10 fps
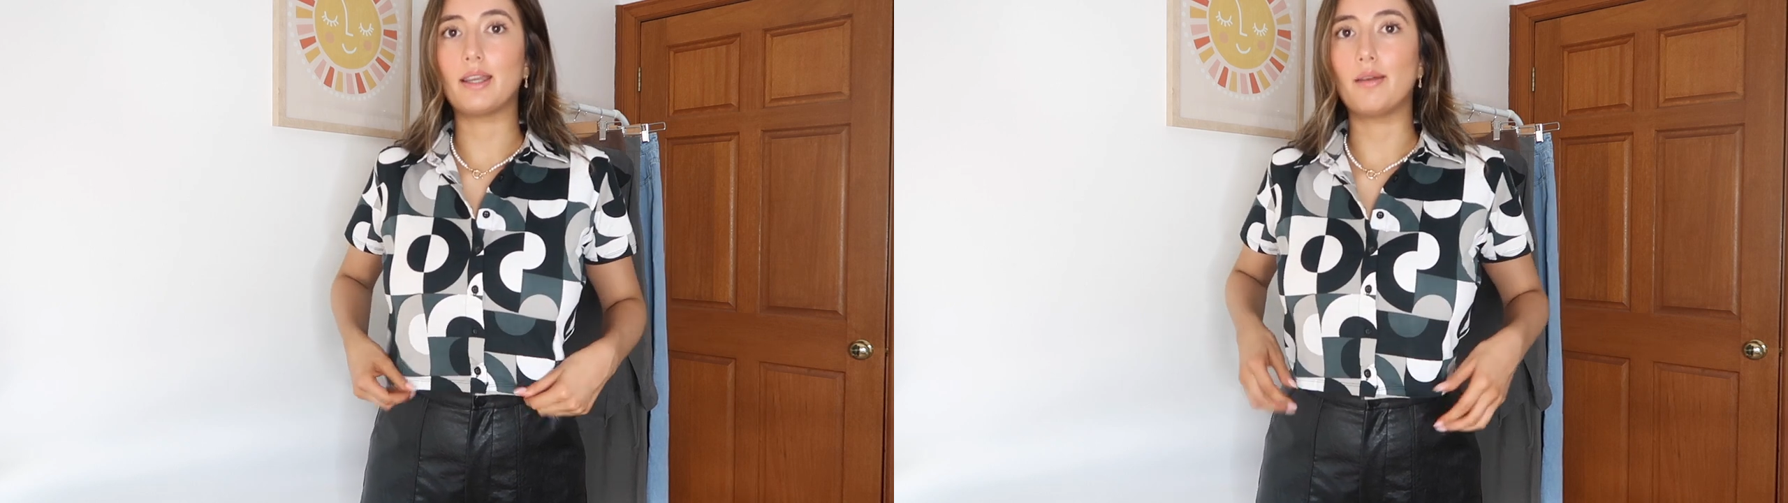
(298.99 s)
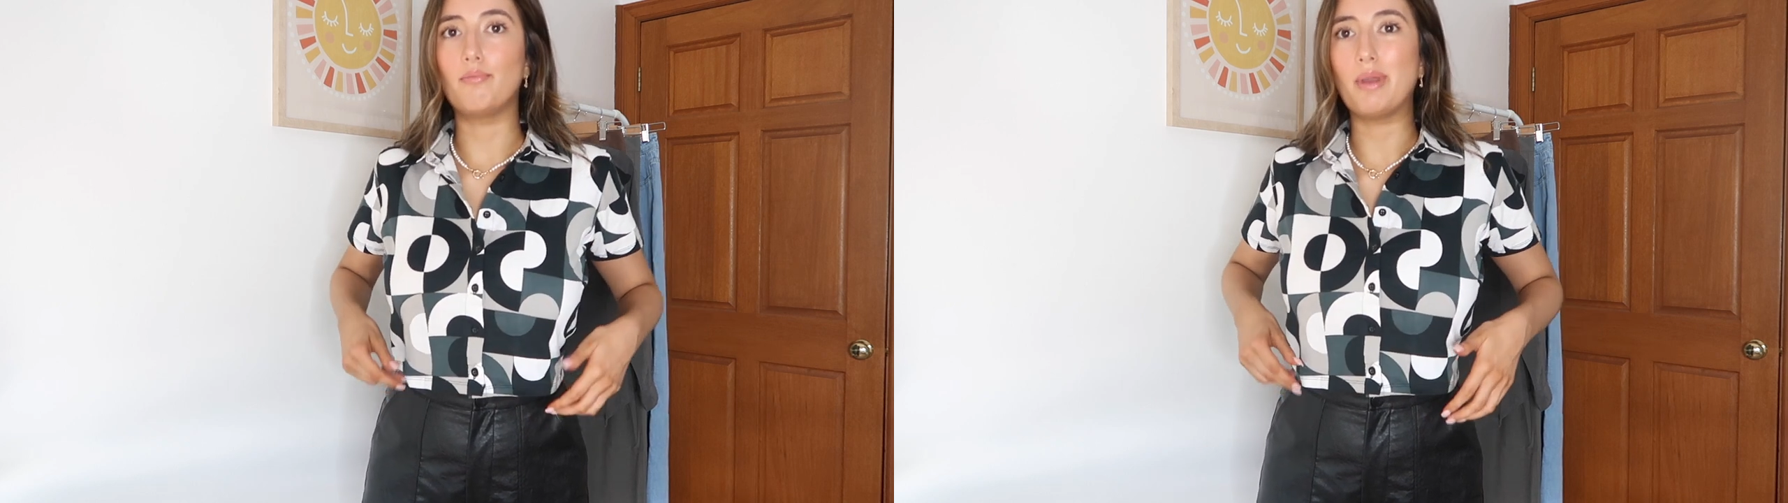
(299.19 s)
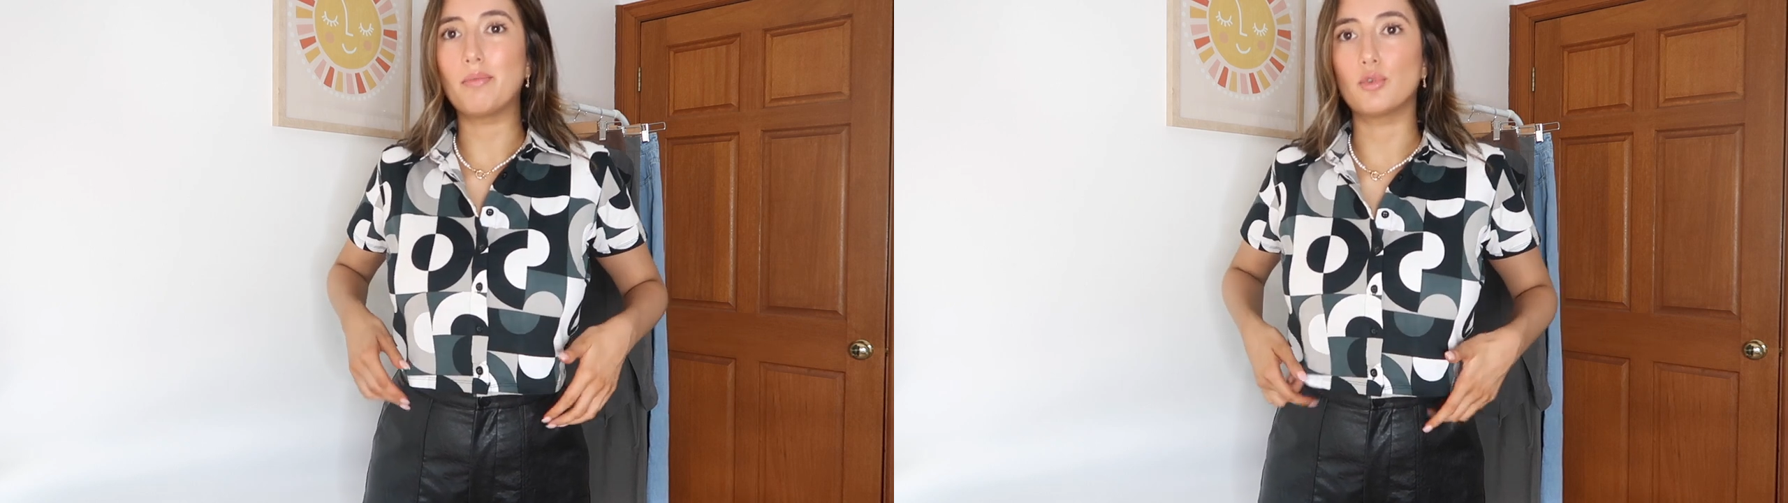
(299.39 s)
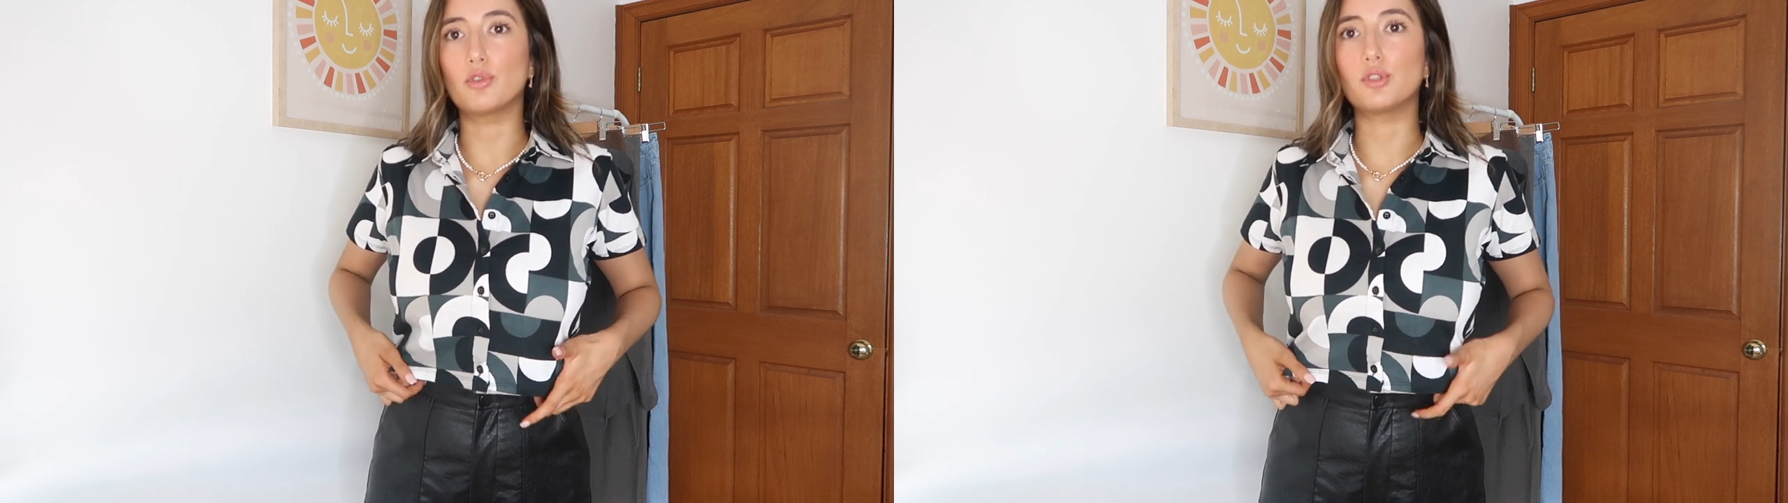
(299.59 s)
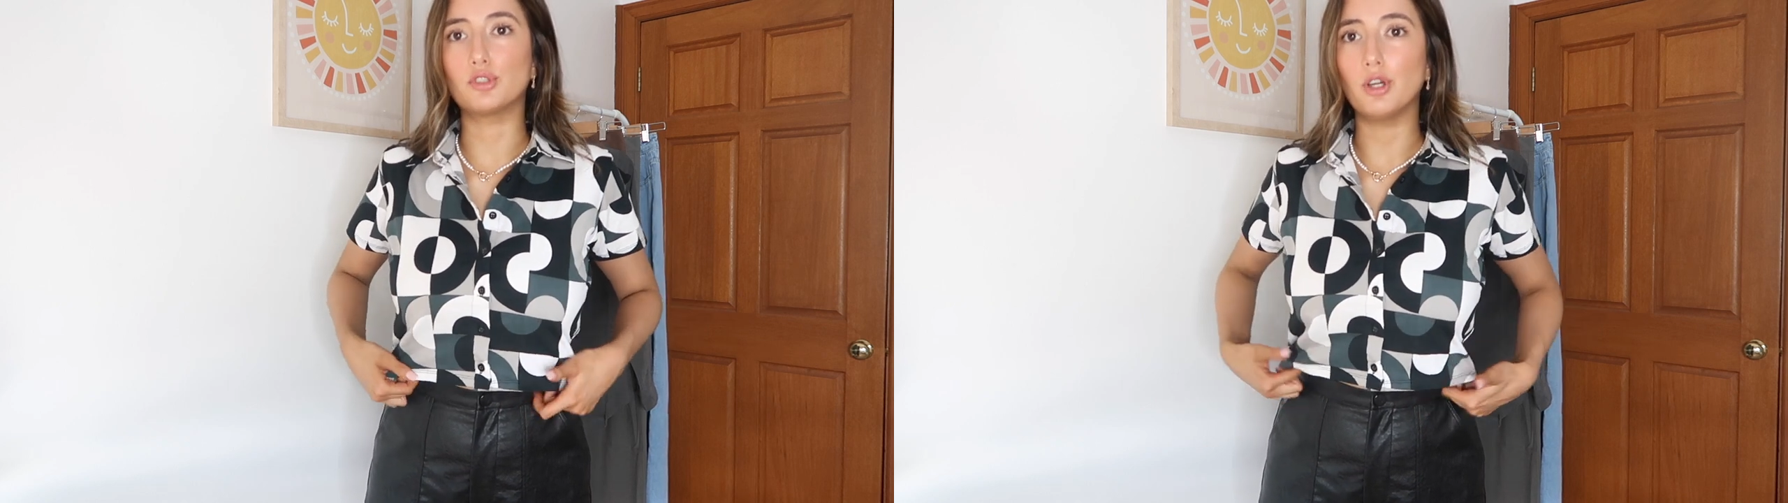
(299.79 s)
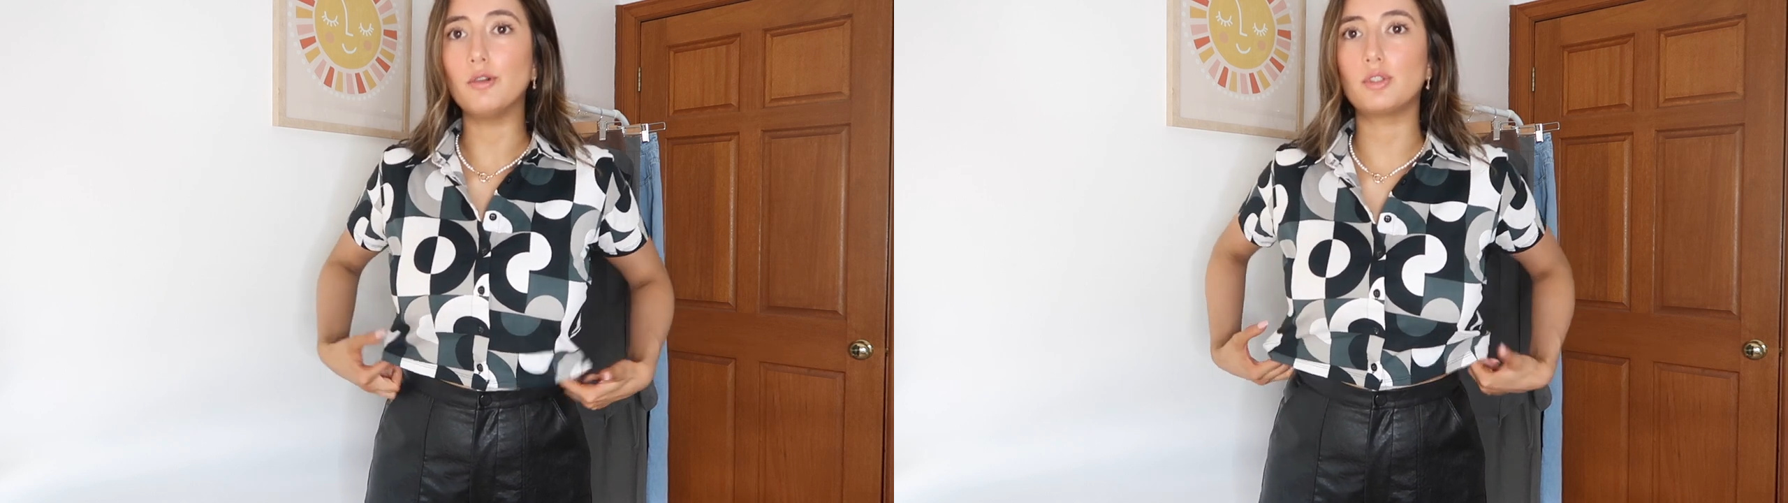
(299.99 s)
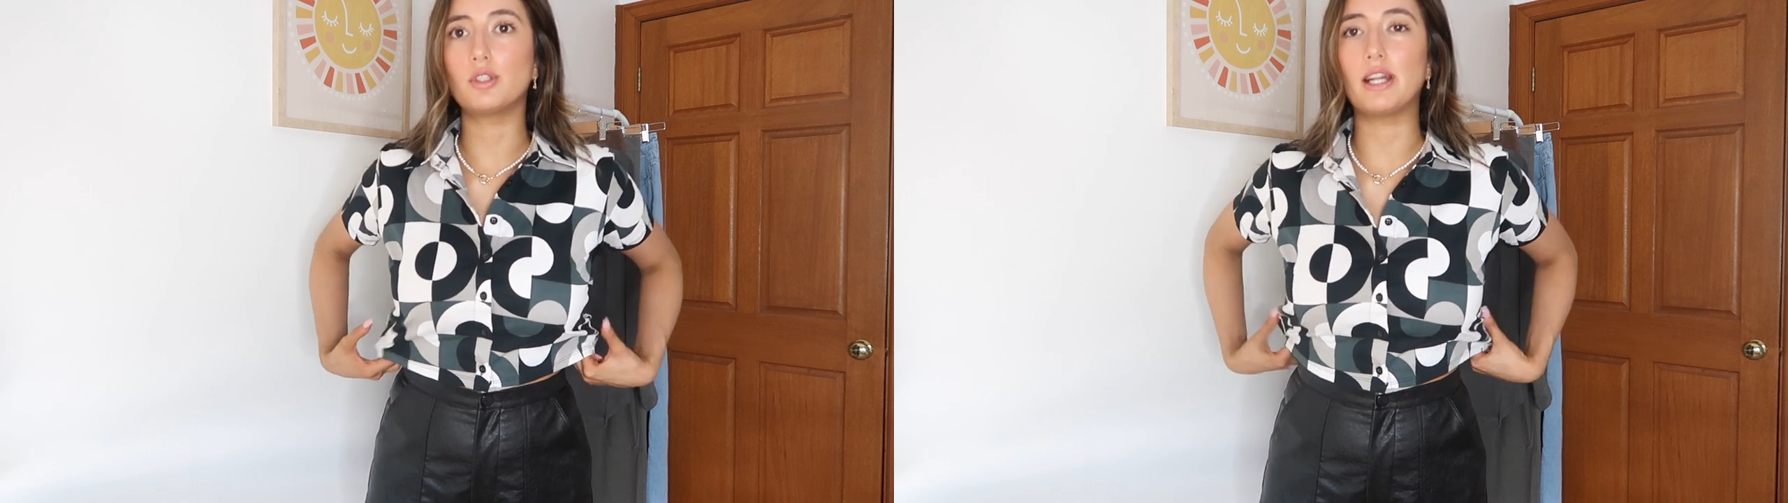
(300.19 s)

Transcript: a bit more cropped,